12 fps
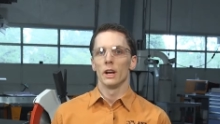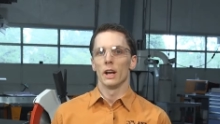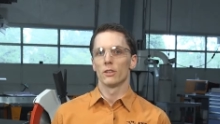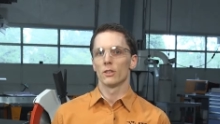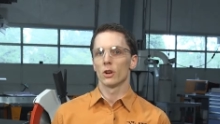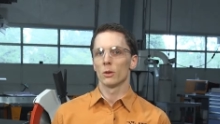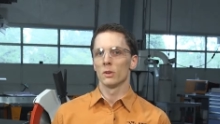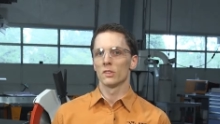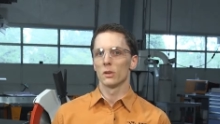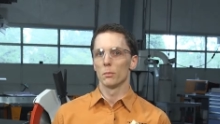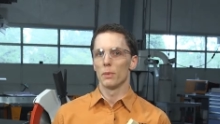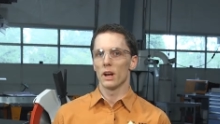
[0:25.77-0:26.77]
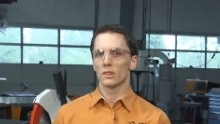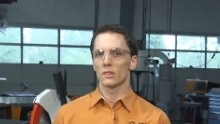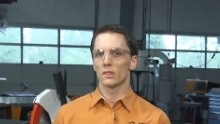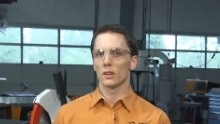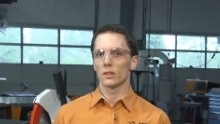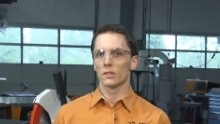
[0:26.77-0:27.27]
It determines the
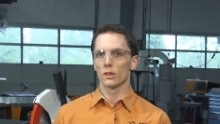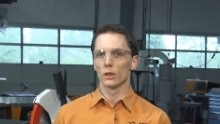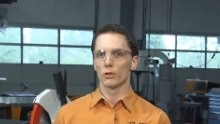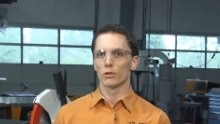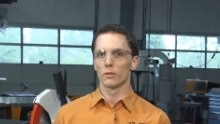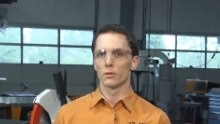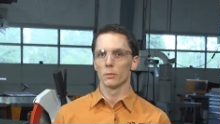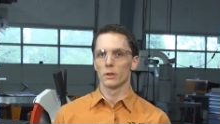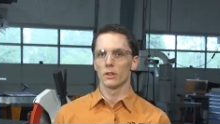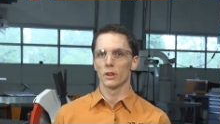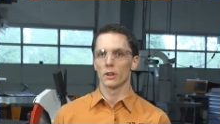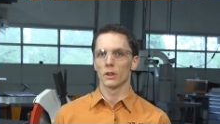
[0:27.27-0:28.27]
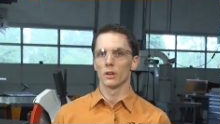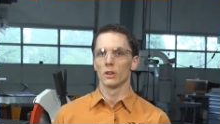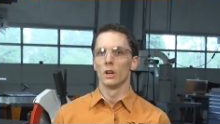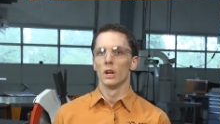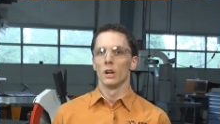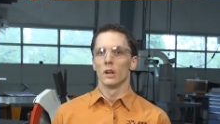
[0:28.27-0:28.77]
best solution for material,